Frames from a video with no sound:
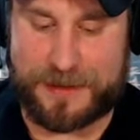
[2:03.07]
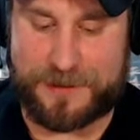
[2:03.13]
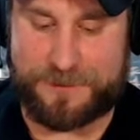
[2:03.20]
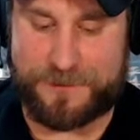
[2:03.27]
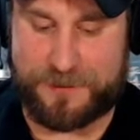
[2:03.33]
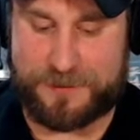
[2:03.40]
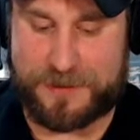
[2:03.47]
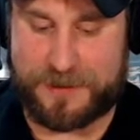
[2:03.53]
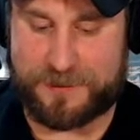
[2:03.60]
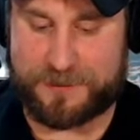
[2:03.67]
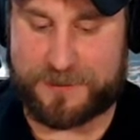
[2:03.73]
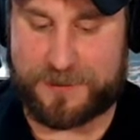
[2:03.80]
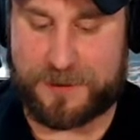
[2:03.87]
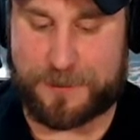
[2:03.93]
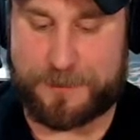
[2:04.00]
few things to
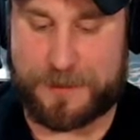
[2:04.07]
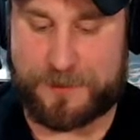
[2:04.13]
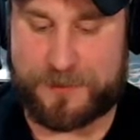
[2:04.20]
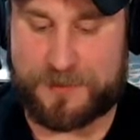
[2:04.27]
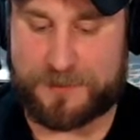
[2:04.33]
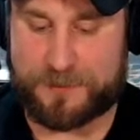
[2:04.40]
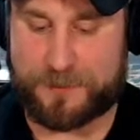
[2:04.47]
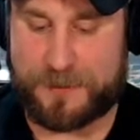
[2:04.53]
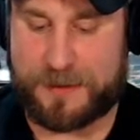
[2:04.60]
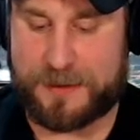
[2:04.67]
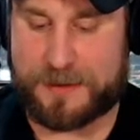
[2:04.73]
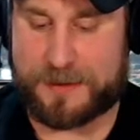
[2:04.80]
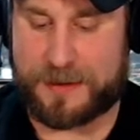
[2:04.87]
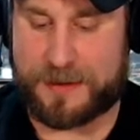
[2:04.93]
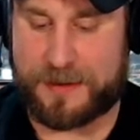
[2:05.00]
talk about this
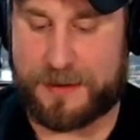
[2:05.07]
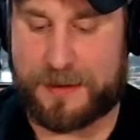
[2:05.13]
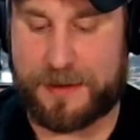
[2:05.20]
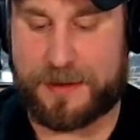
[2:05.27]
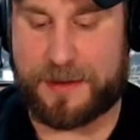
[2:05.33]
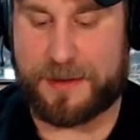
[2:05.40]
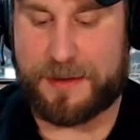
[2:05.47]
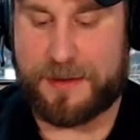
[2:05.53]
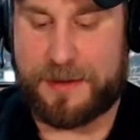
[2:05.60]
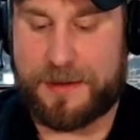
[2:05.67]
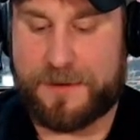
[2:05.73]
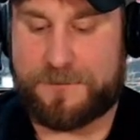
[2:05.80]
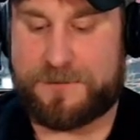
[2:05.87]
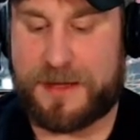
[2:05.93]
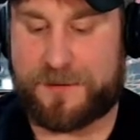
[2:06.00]
week.
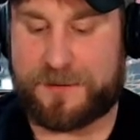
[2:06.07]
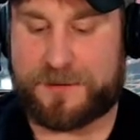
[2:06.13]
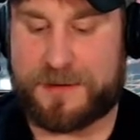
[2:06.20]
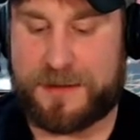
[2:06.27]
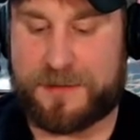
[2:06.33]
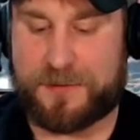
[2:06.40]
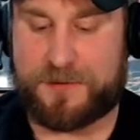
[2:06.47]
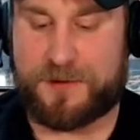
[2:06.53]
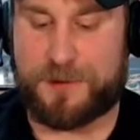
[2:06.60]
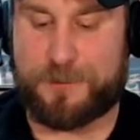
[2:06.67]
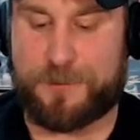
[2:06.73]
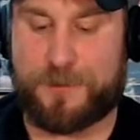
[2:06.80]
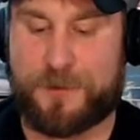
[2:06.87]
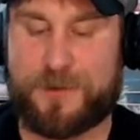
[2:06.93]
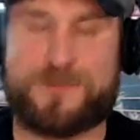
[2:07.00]
Never seen the show
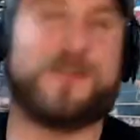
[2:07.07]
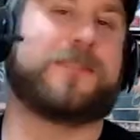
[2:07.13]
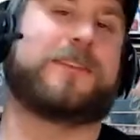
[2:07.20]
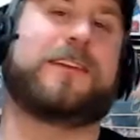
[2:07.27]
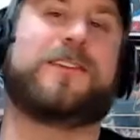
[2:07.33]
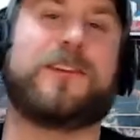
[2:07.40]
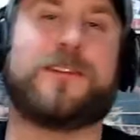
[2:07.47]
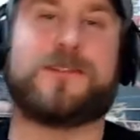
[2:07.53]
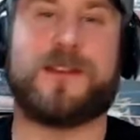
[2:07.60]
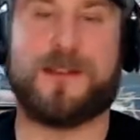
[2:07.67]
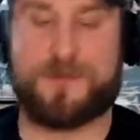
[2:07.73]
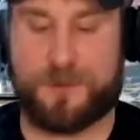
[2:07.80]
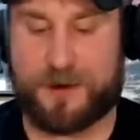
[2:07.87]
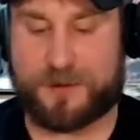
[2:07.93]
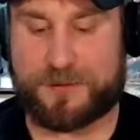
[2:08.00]
before. This is the Just
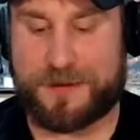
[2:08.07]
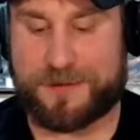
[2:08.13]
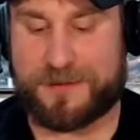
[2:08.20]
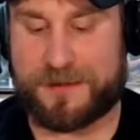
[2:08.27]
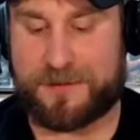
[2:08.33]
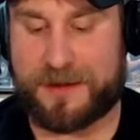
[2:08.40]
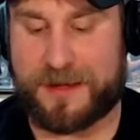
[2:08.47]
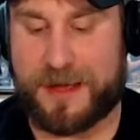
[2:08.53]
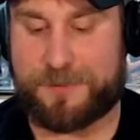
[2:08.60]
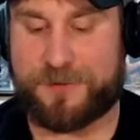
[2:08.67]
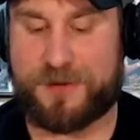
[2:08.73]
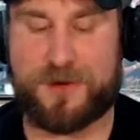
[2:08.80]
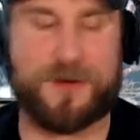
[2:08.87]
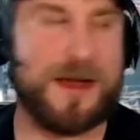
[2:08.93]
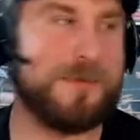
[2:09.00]
Us Marks Wrestling Recap
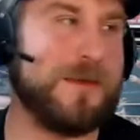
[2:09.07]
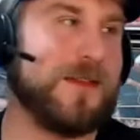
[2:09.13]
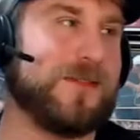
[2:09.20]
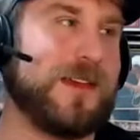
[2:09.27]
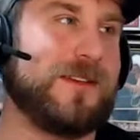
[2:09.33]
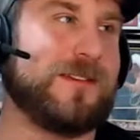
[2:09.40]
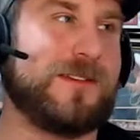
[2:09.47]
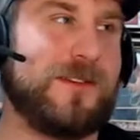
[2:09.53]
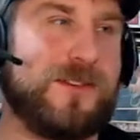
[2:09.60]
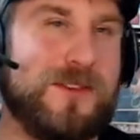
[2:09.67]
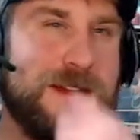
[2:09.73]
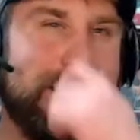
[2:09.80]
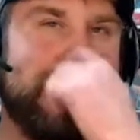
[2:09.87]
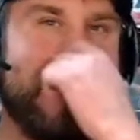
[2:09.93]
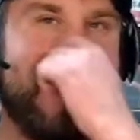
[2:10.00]
Show. I met these two
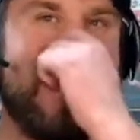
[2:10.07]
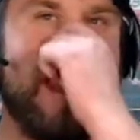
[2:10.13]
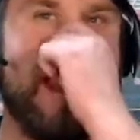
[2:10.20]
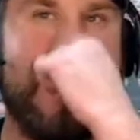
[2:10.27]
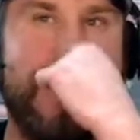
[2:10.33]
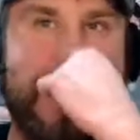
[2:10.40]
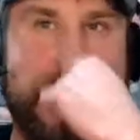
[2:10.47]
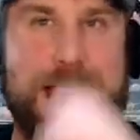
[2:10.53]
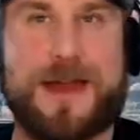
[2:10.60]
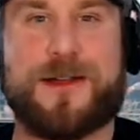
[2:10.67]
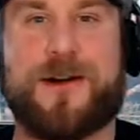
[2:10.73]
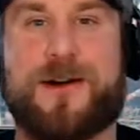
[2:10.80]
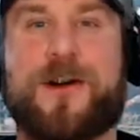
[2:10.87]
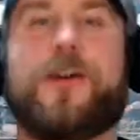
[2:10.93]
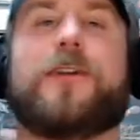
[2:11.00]
gentlemen at
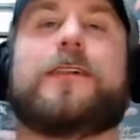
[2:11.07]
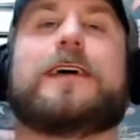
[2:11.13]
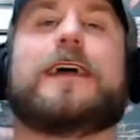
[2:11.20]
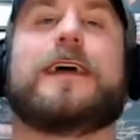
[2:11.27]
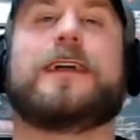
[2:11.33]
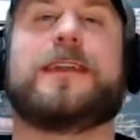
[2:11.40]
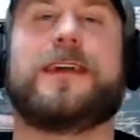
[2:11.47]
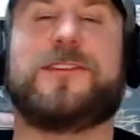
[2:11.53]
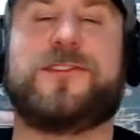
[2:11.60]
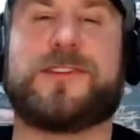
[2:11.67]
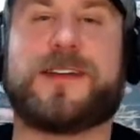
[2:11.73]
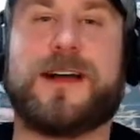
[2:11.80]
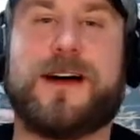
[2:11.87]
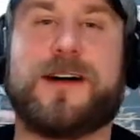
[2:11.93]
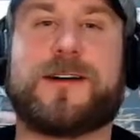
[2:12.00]
All In
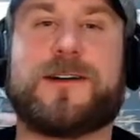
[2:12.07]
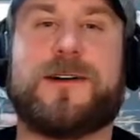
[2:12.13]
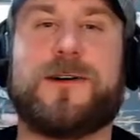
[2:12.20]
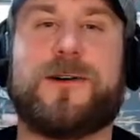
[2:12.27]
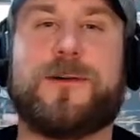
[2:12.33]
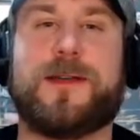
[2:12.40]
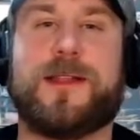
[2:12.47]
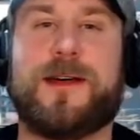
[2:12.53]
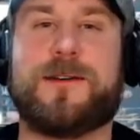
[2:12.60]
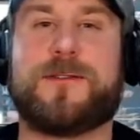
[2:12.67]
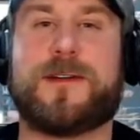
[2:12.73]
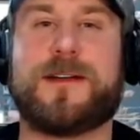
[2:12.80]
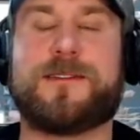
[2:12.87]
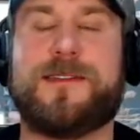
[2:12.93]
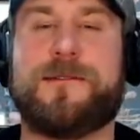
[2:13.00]
Chicago. We love
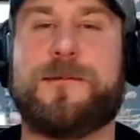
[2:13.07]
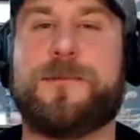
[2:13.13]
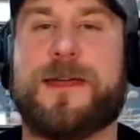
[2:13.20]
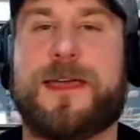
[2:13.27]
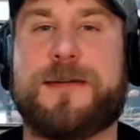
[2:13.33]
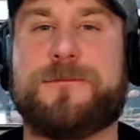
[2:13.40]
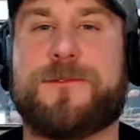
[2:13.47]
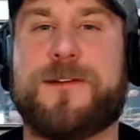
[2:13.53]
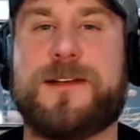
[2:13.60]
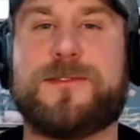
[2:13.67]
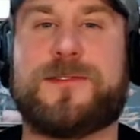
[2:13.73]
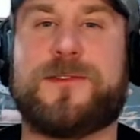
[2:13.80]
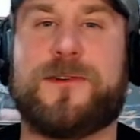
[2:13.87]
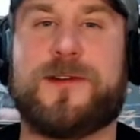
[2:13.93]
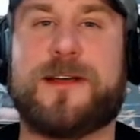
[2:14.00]
wrestling. We became
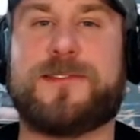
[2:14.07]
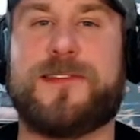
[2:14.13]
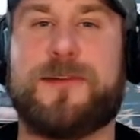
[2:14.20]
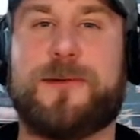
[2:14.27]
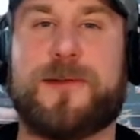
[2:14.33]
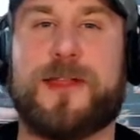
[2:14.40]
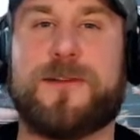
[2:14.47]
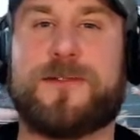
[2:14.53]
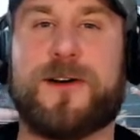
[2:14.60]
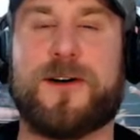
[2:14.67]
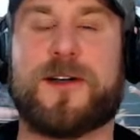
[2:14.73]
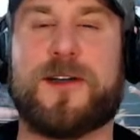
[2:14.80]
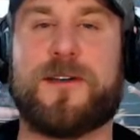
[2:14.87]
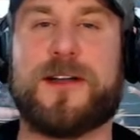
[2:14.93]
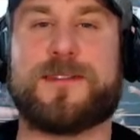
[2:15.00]
friends through wrestling. We love
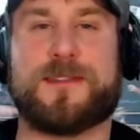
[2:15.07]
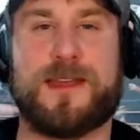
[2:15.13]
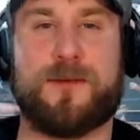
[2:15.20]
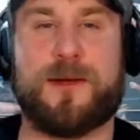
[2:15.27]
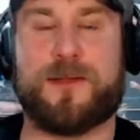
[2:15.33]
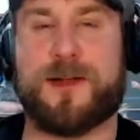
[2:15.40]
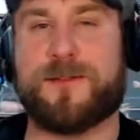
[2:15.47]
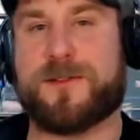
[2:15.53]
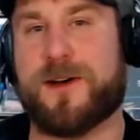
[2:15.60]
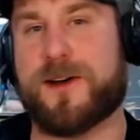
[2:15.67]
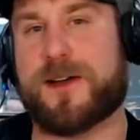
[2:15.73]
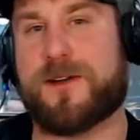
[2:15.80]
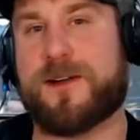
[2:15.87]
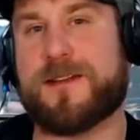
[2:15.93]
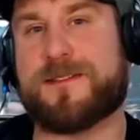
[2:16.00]
talking wrestling. We love
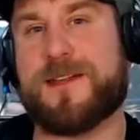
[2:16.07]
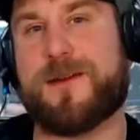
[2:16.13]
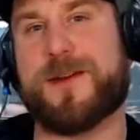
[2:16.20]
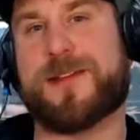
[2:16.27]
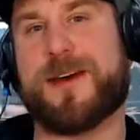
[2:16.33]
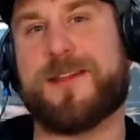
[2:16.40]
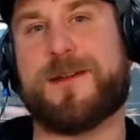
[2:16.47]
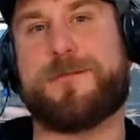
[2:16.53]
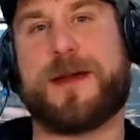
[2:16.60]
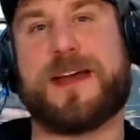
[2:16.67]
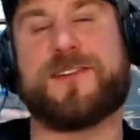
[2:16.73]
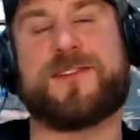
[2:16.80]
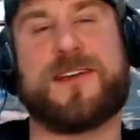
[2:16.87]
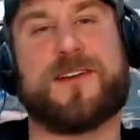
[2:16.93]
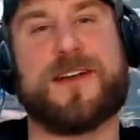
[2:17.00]
talking wrestling with other
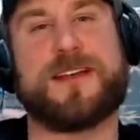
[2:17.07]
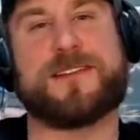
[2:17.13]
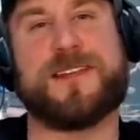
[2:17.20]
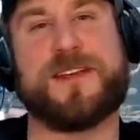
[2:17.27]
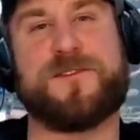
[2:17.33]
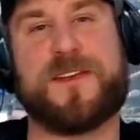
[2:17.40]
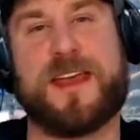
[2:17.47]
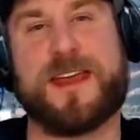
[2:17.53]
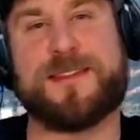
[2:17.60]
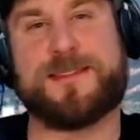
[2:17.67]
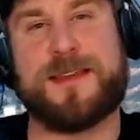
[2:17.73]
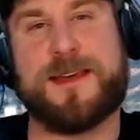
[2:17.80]
passionate wrestling fans,